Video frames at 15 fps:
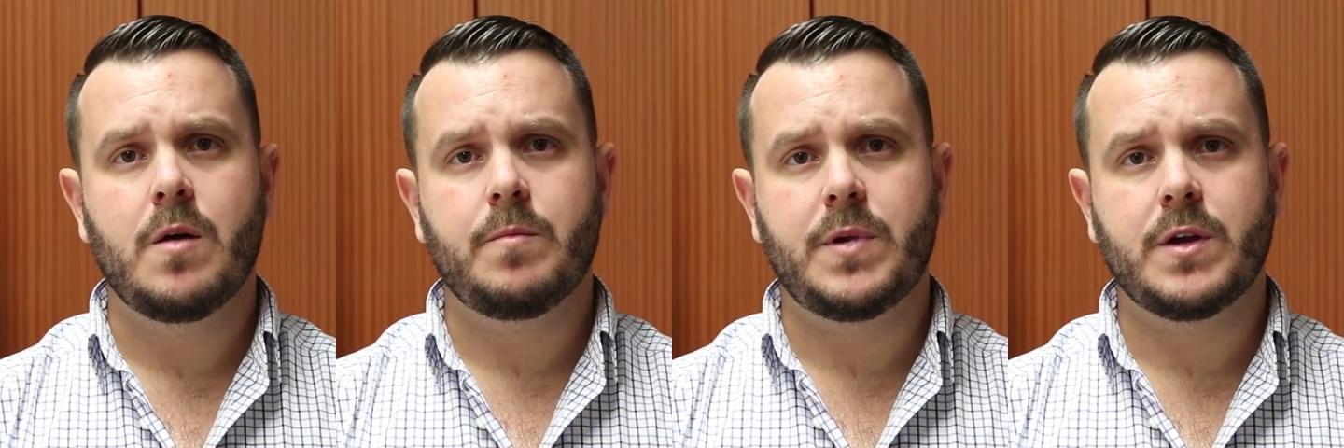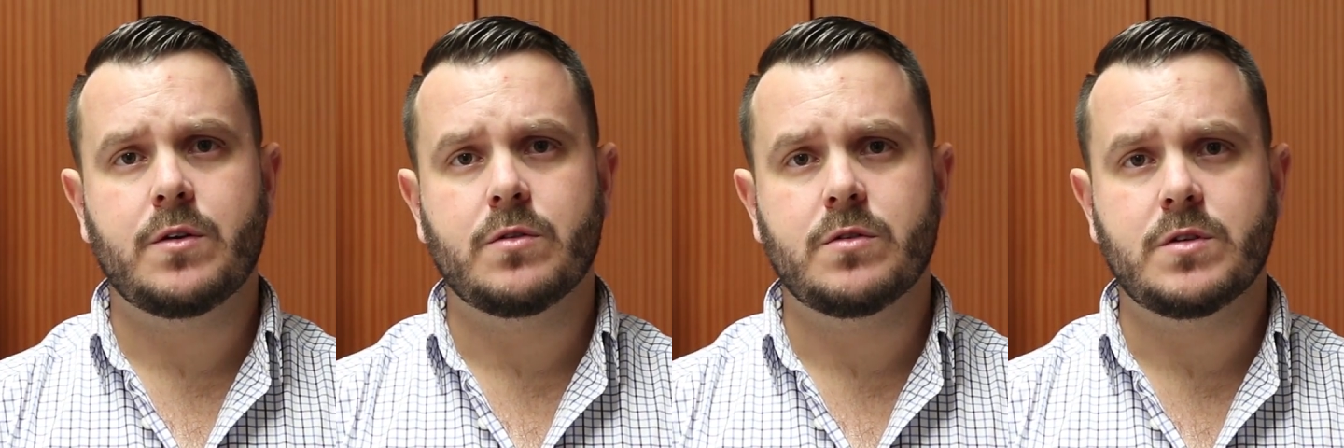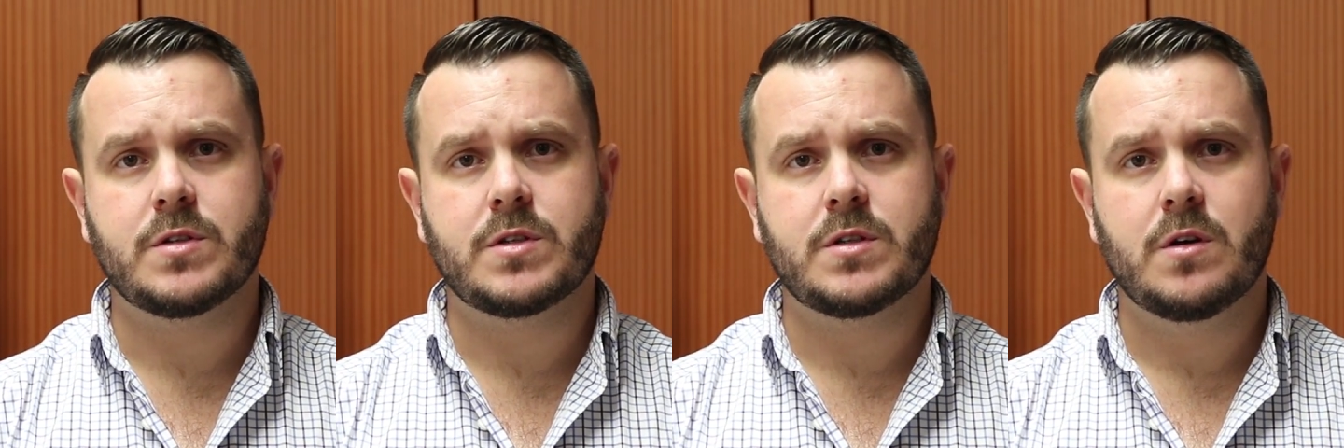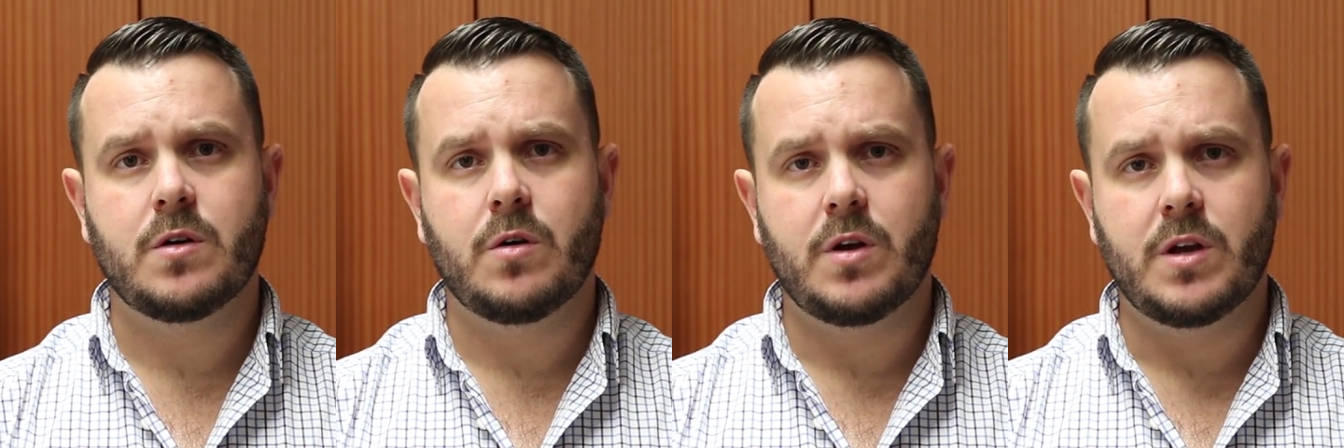because
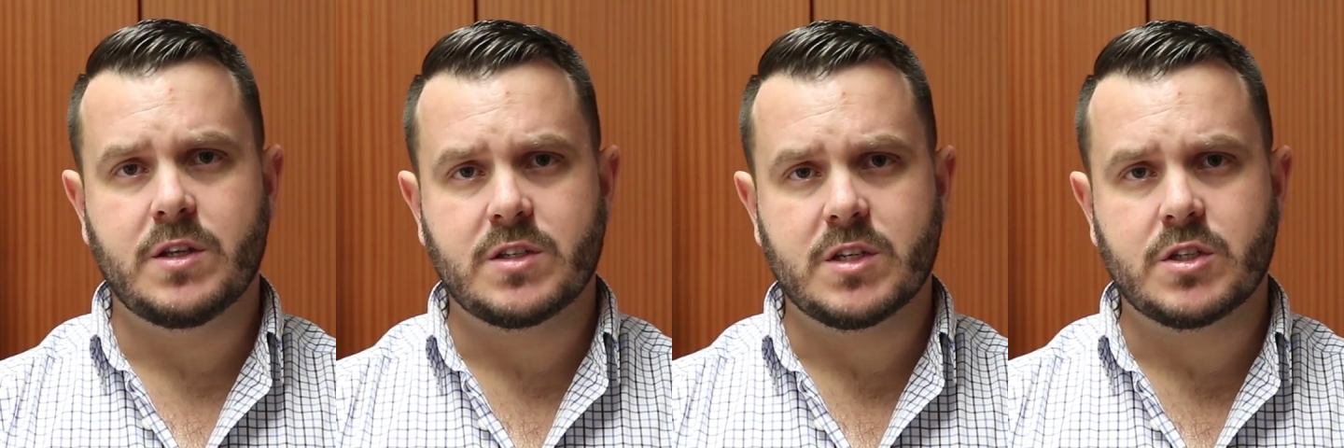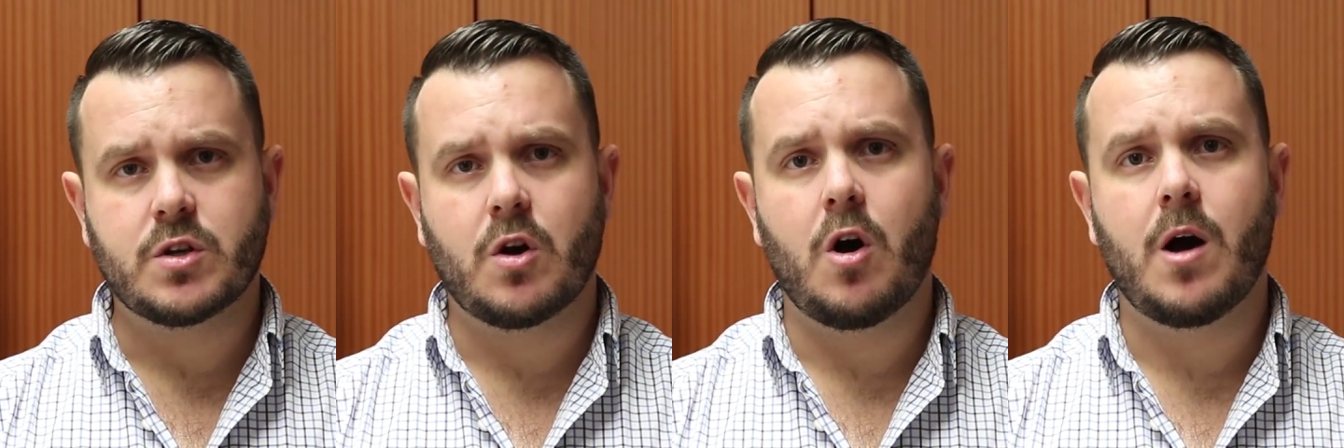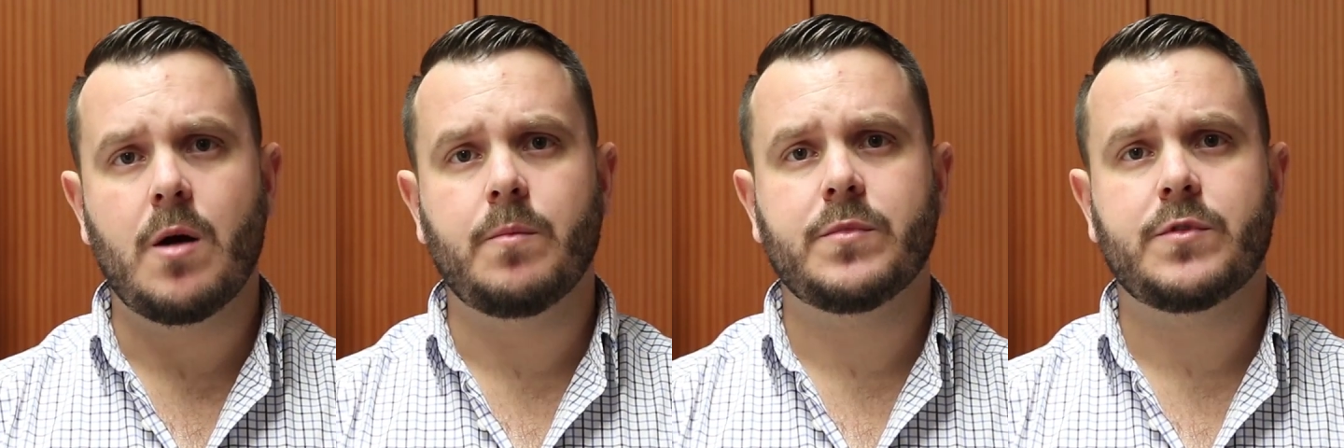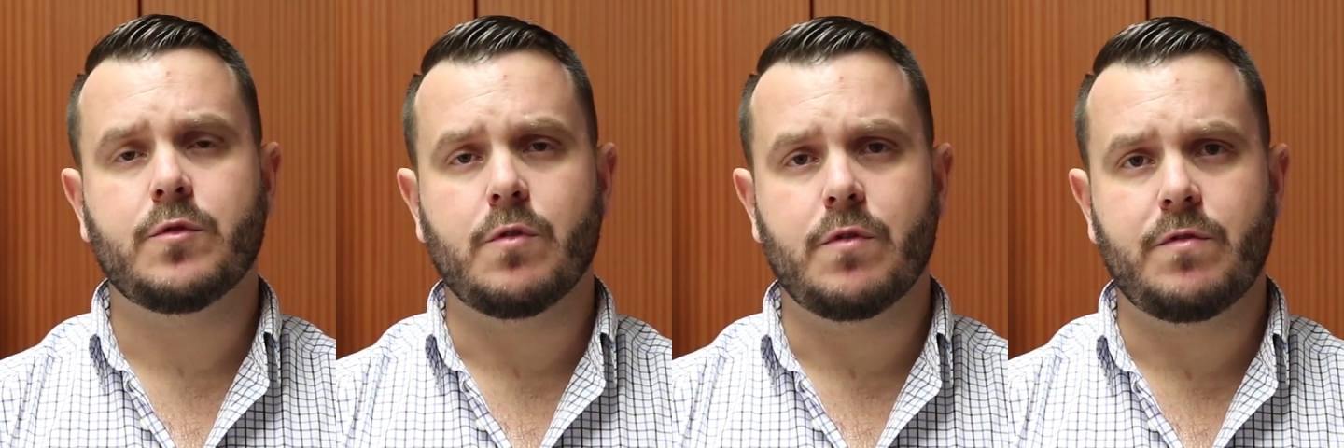it's a time
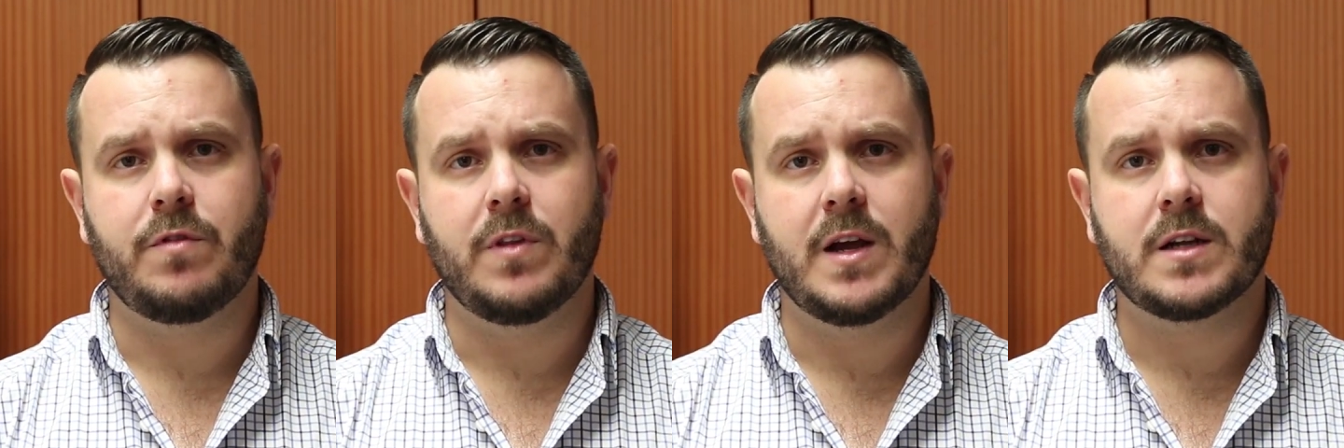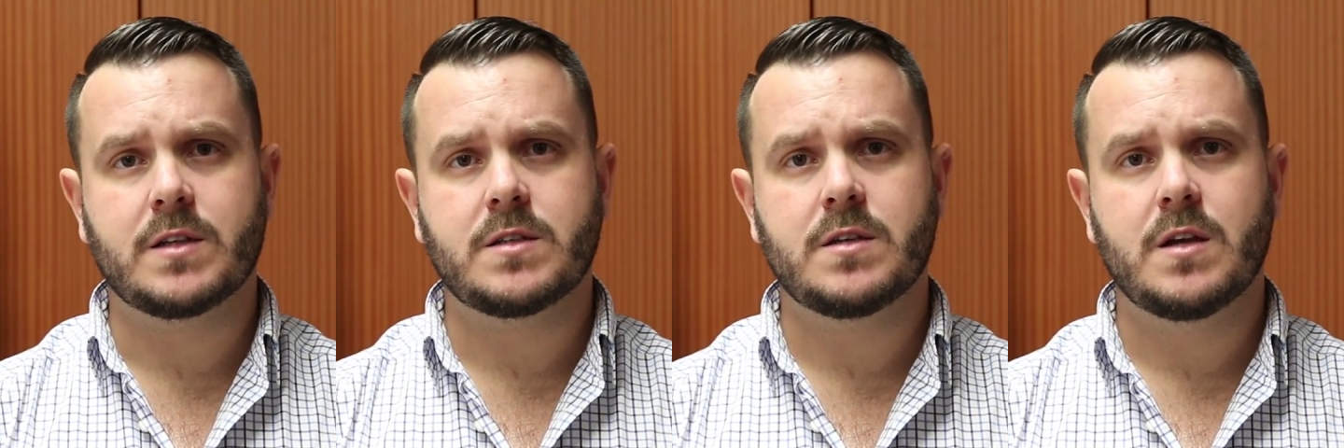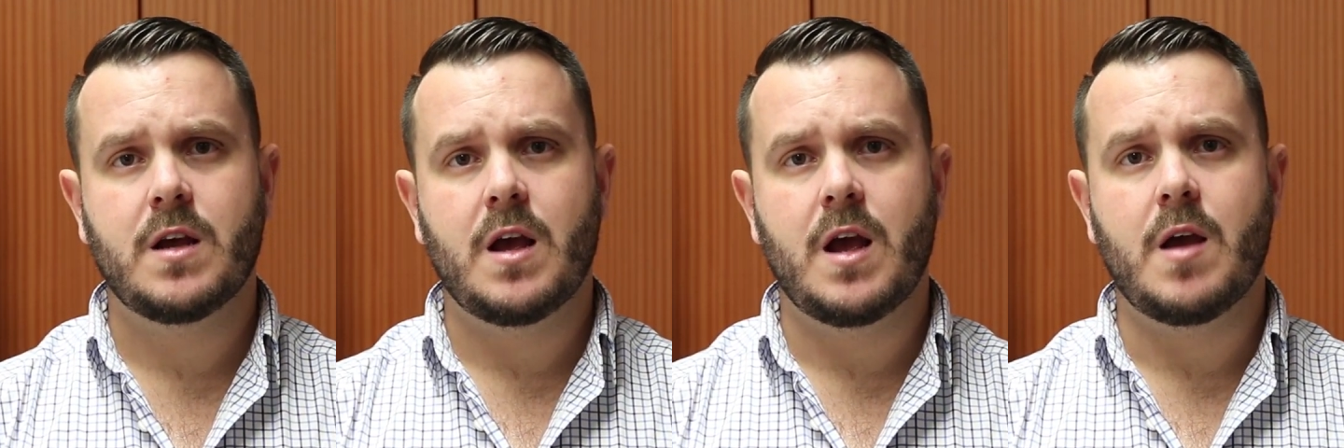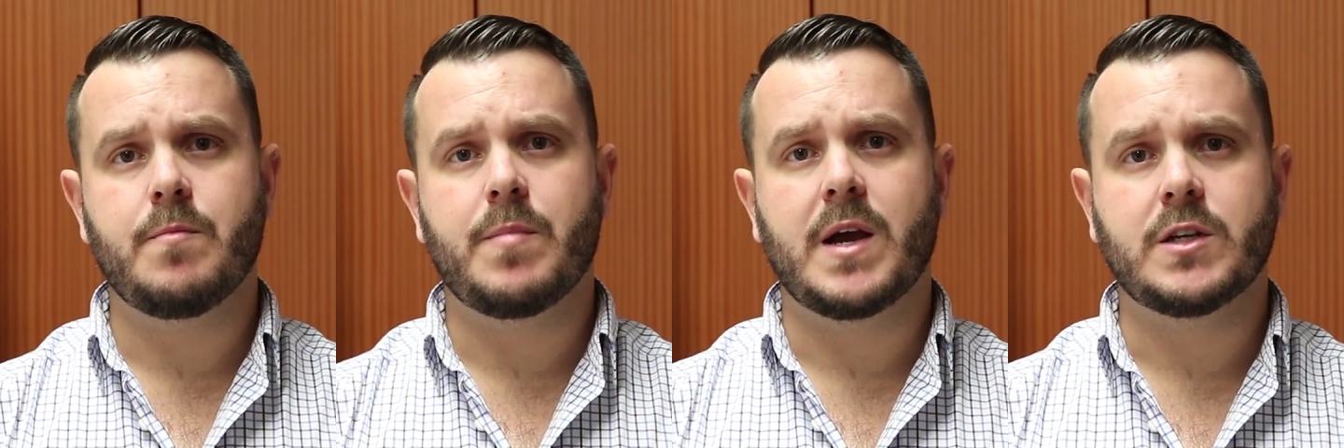to reflect
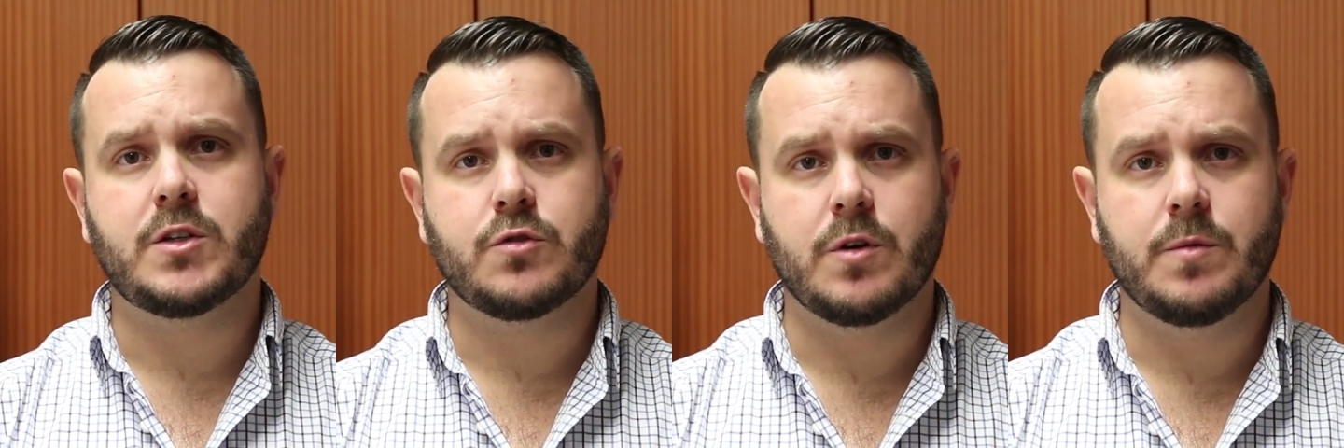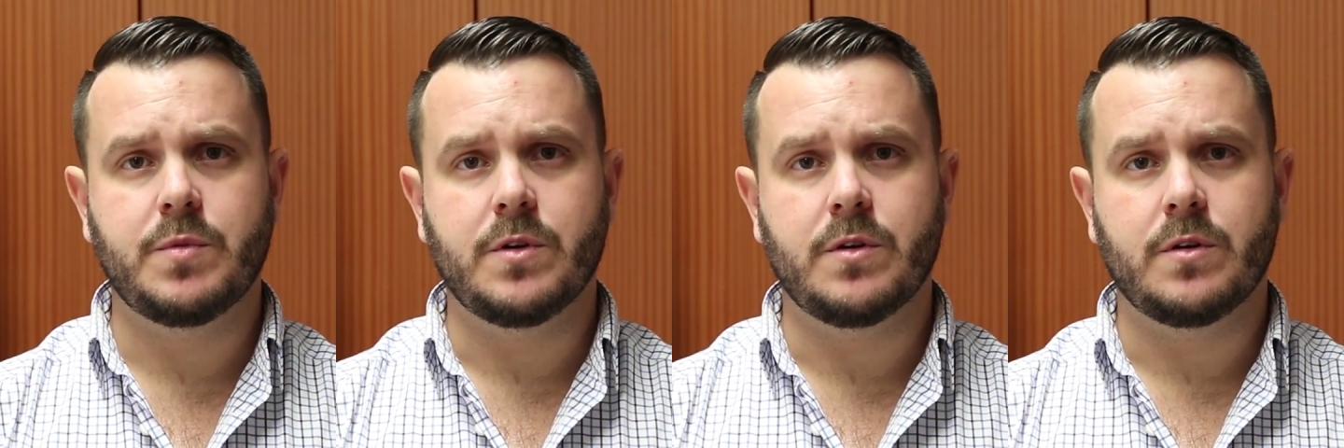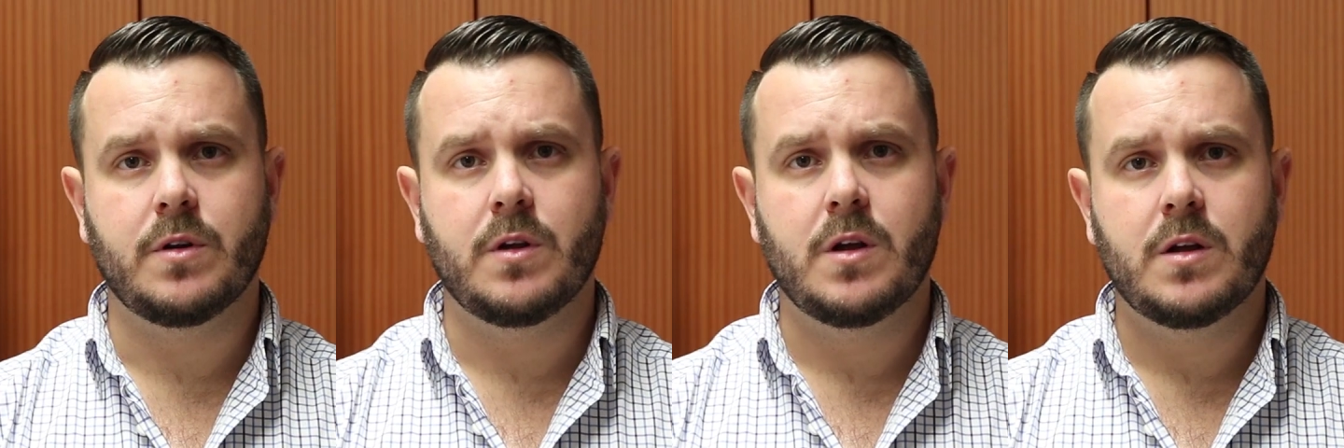and pay tribute